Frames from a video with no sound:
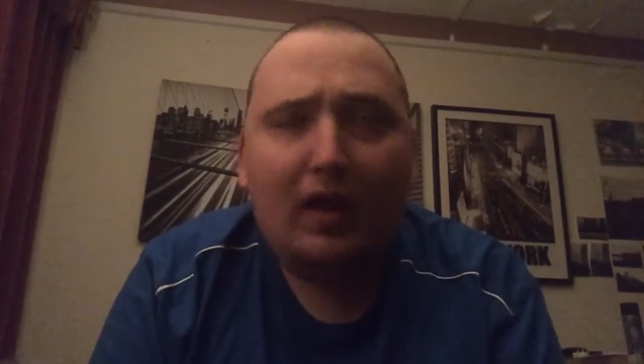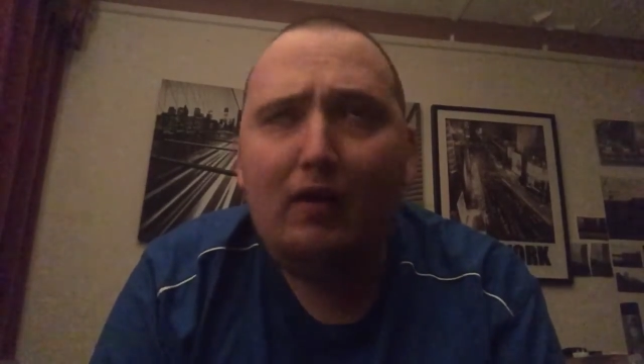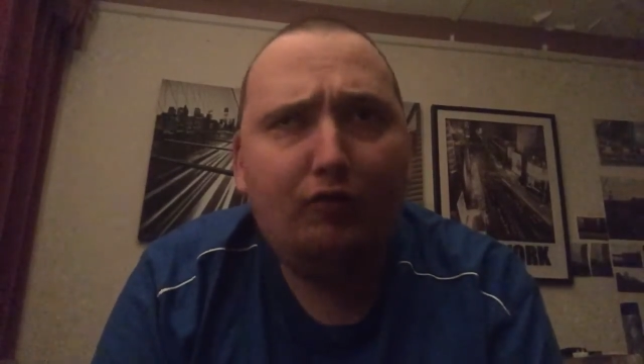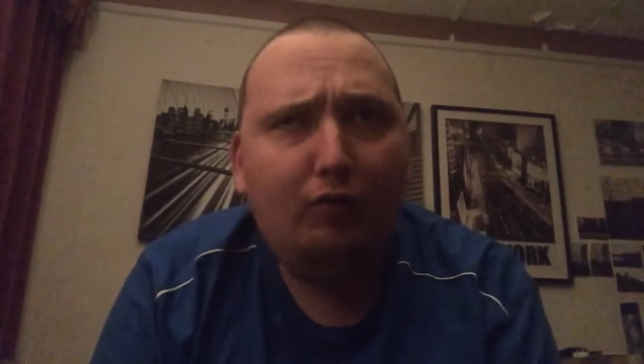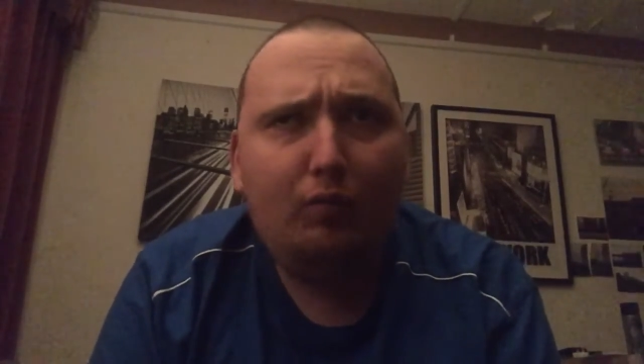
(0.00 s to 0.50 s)

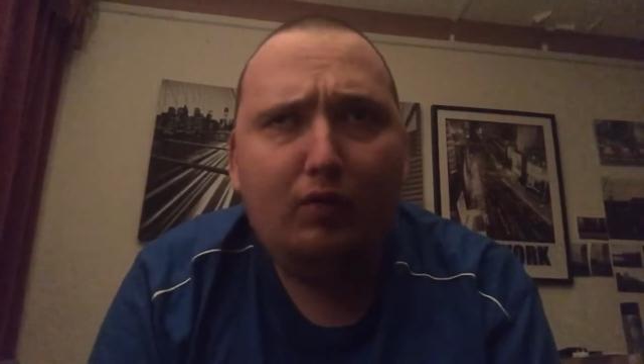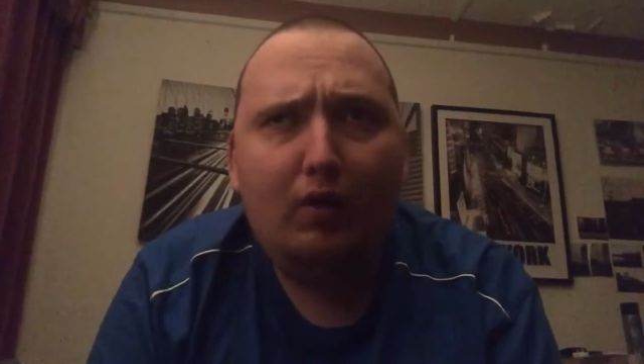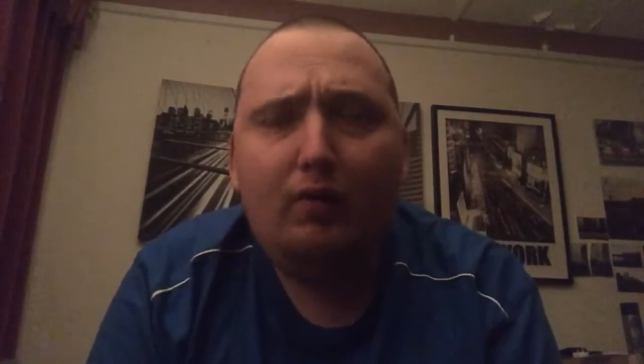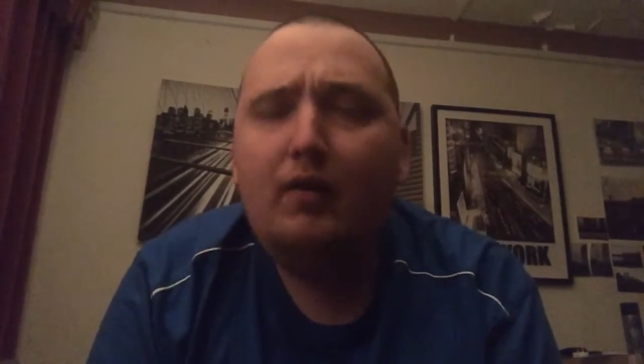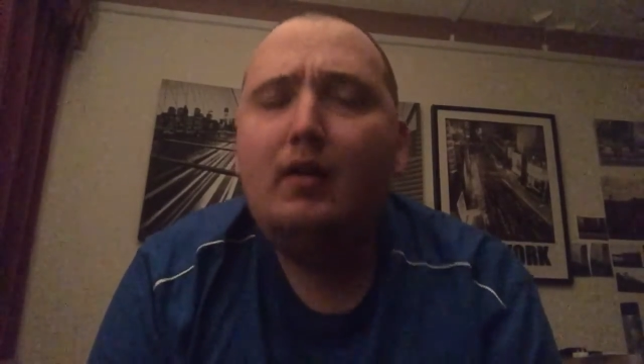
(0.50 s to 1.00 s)
as you all
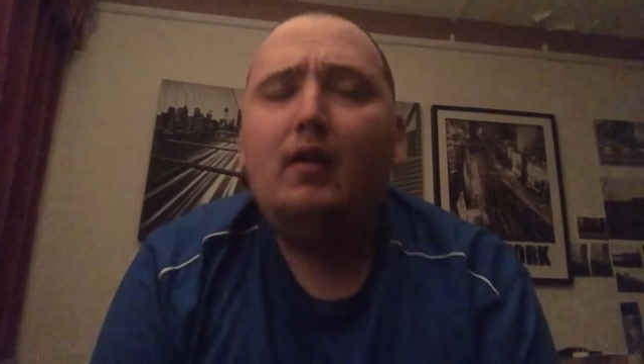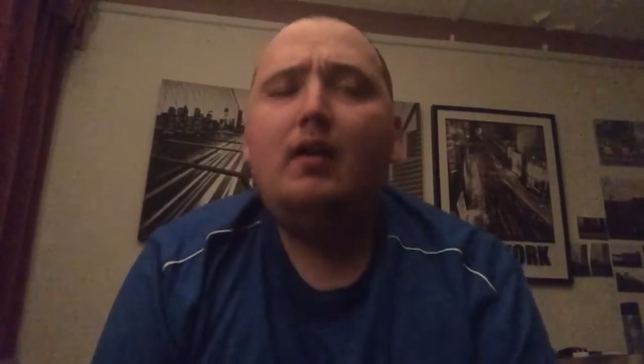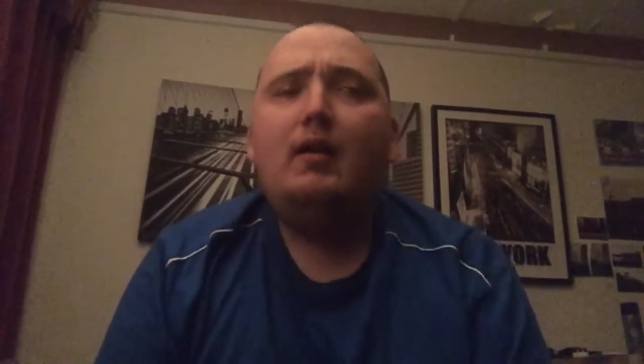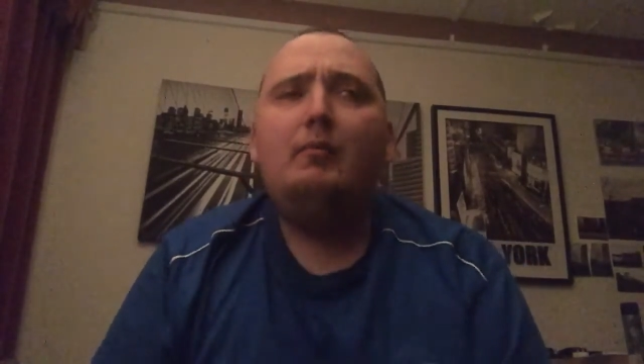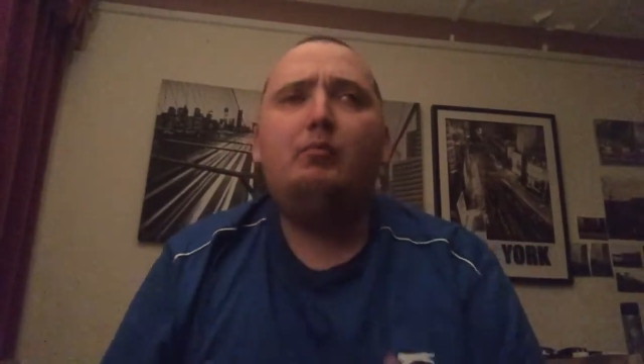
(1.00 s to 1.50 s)
know.
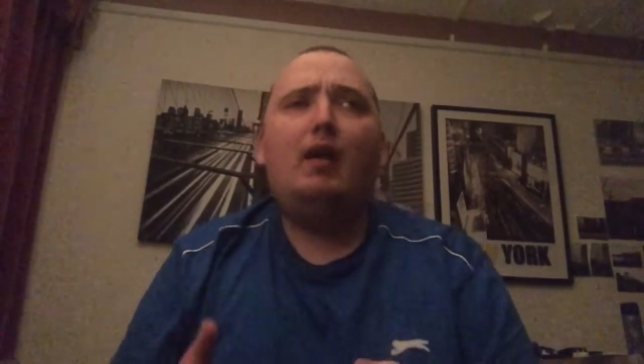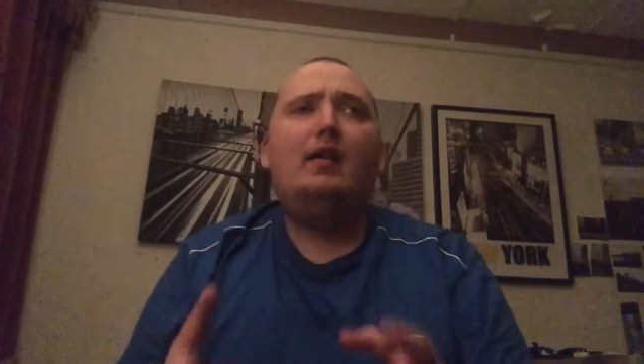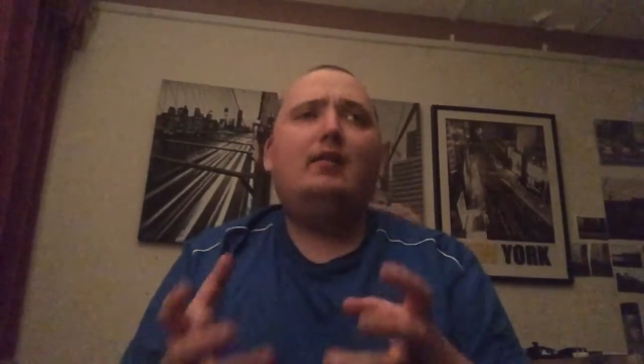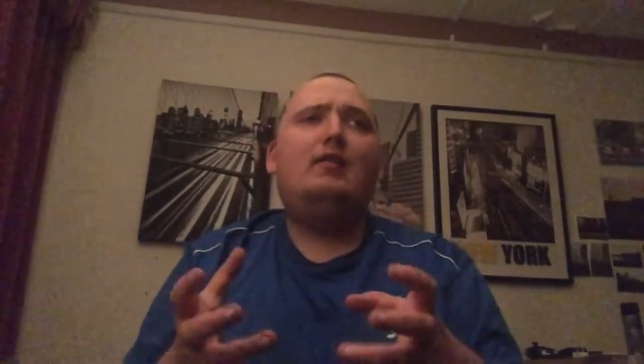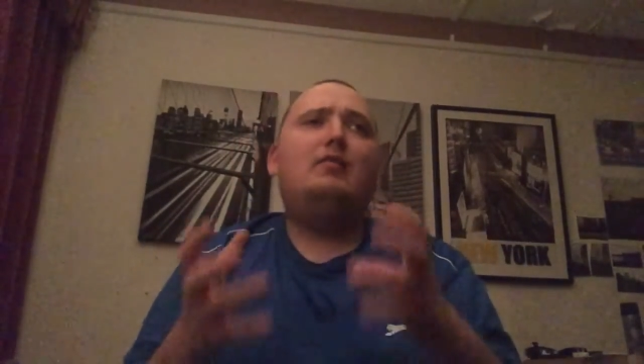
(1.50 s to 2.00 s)

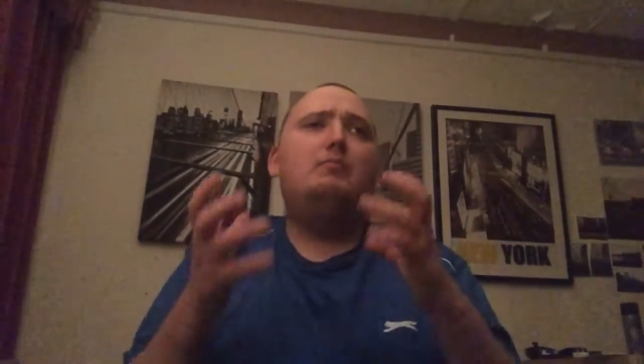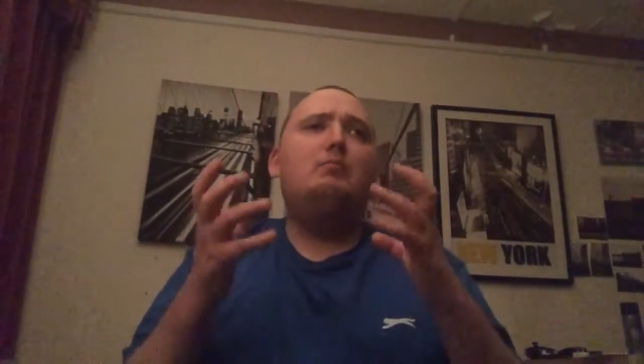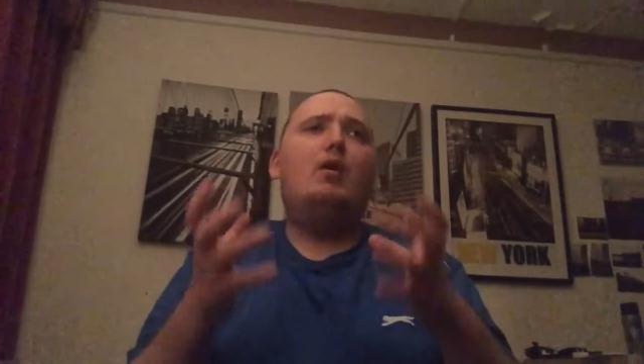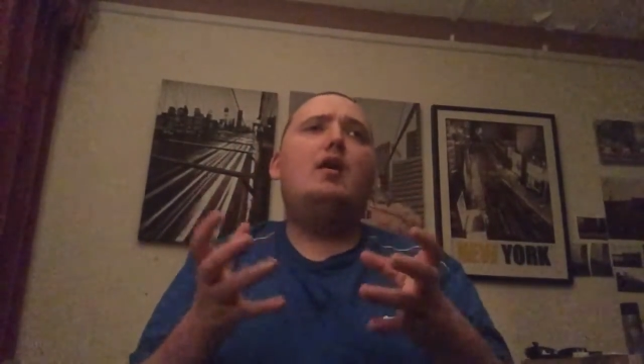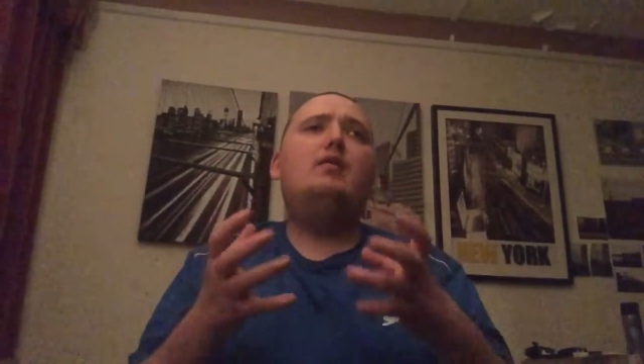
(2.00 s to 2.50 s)
Practice
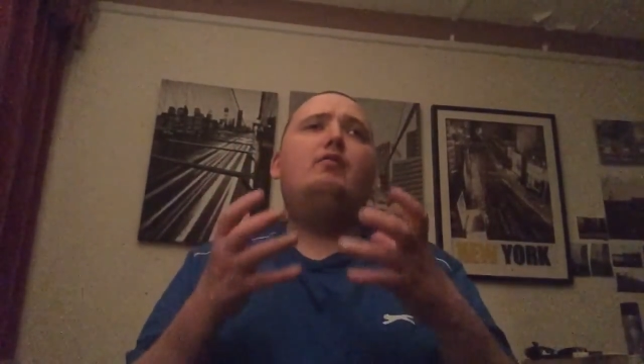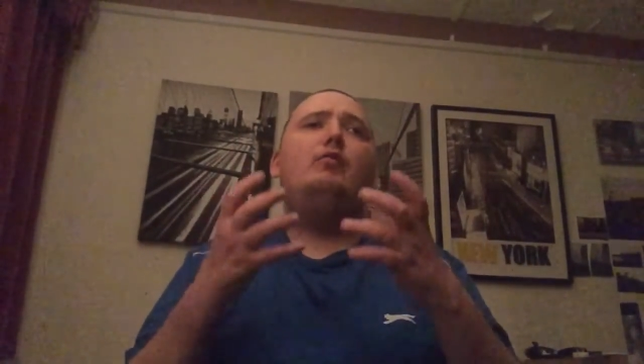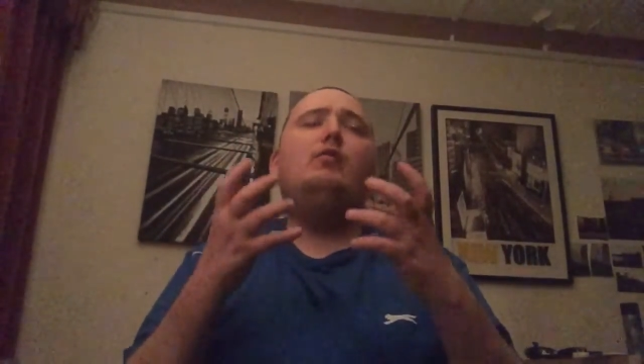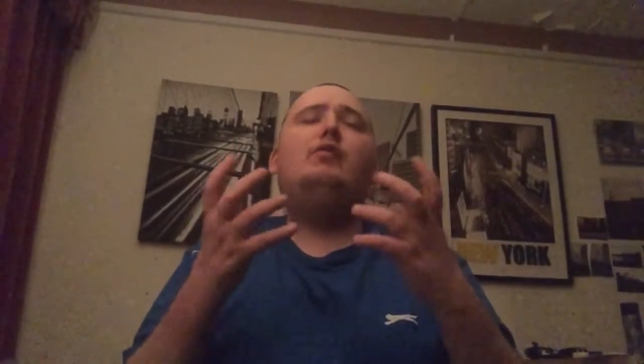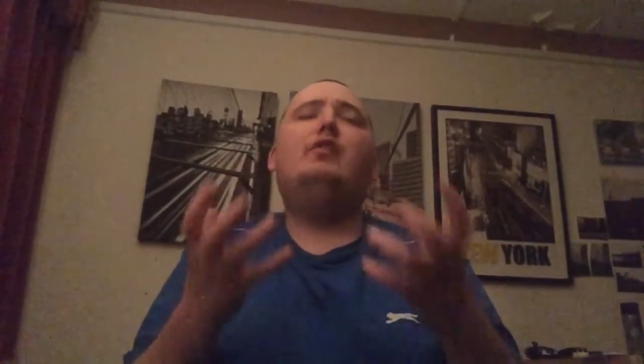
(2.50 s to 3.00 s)

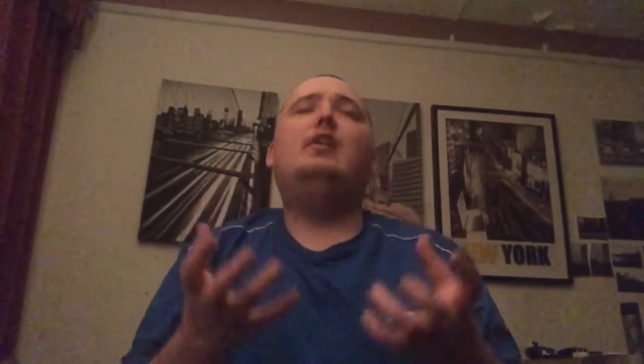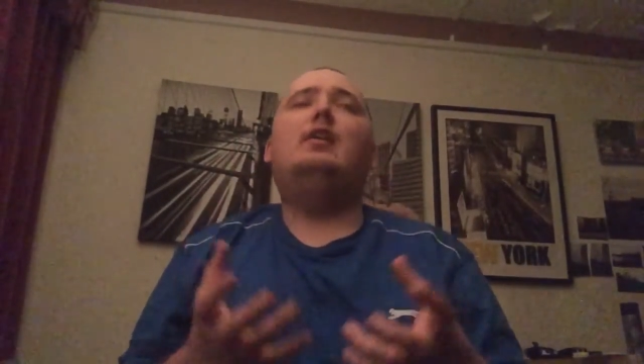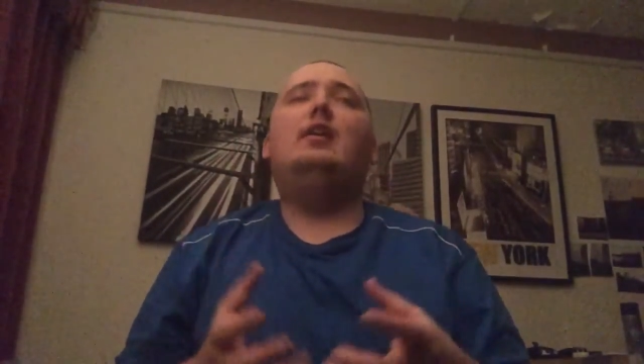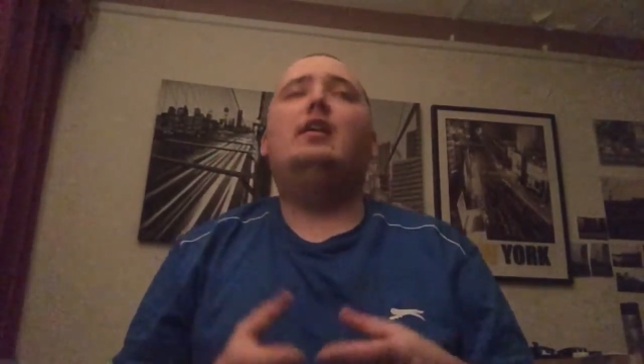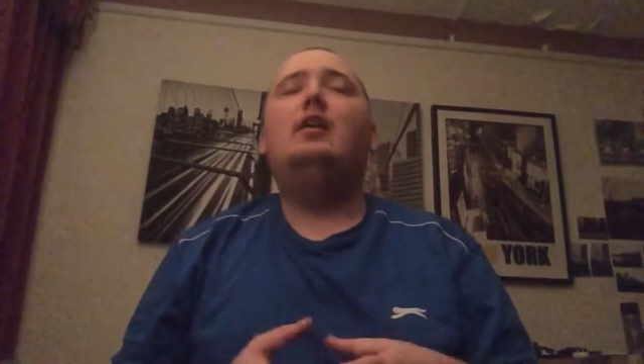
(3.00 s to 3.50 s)
mindful
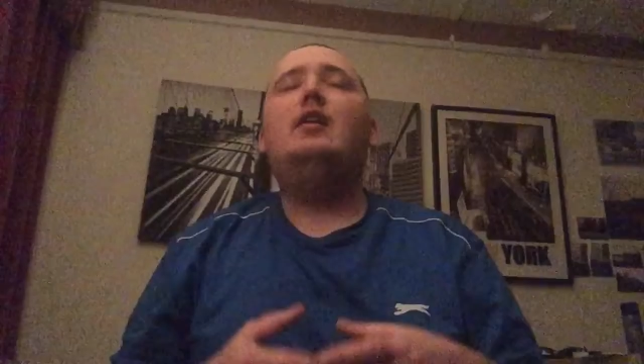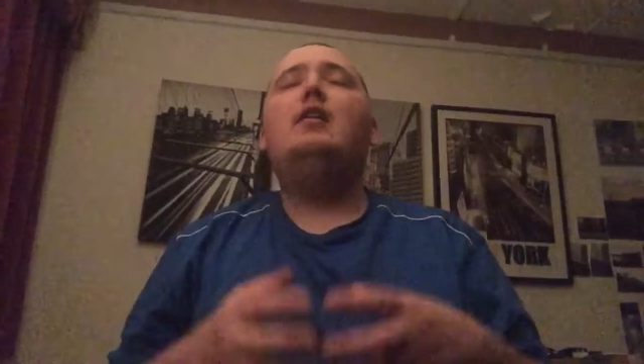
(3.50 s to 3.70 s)
thinking,